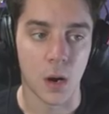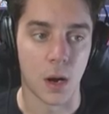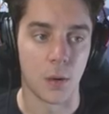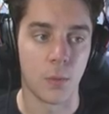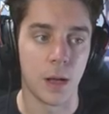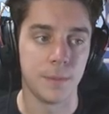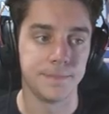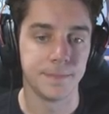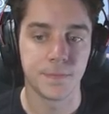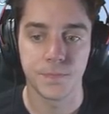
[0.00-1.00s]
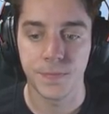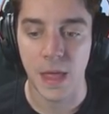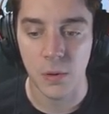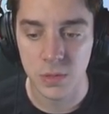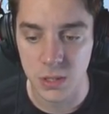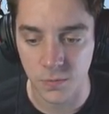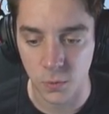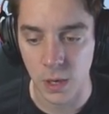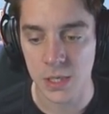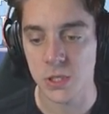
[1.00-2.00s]
right, well, that was
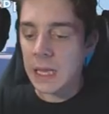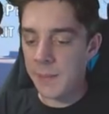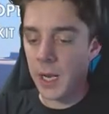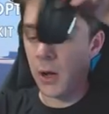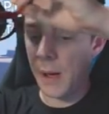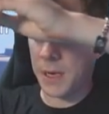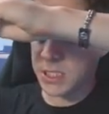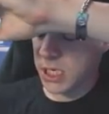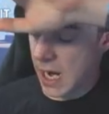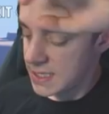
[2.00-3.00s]
Overwatch. Let me know how much I